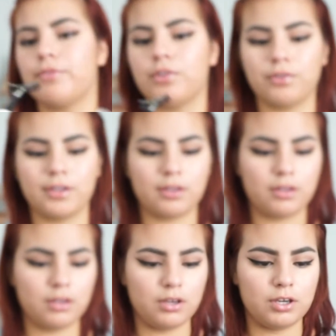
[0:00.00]
of glue in it.
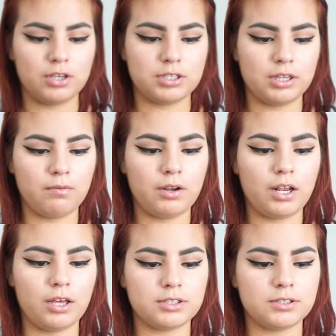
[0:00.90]
So then what I
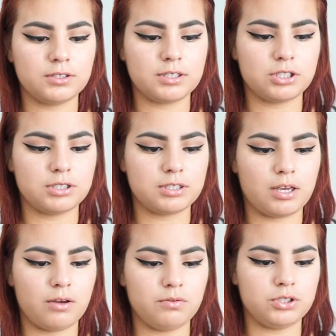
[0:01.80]
like to do is I
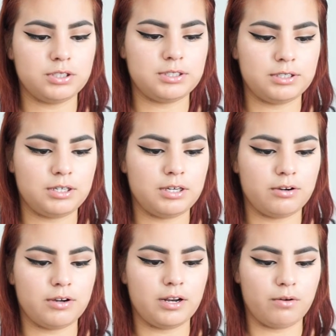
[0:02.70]
will just sit
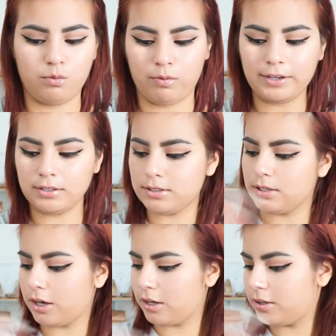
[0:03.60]
here and I will wait.
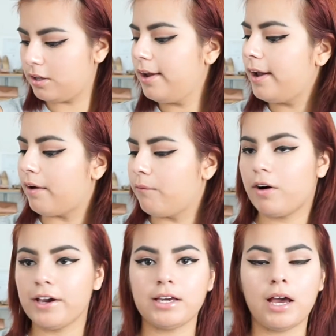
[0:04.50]
And
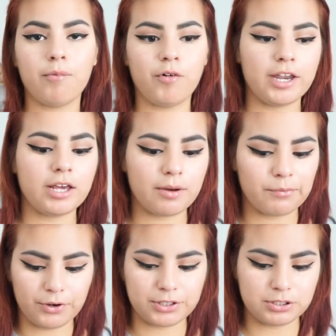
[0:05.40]
while that I'm waiting, I'm
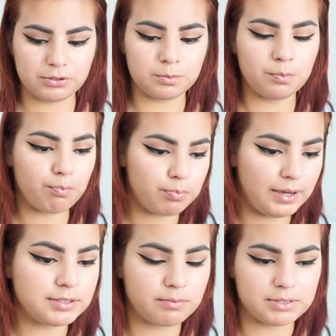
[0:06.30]
going to
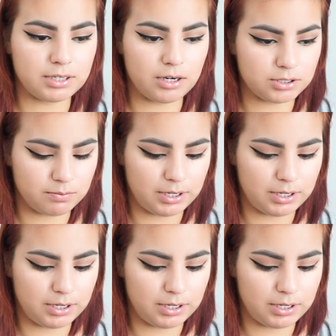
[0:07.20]
apply some mascara to my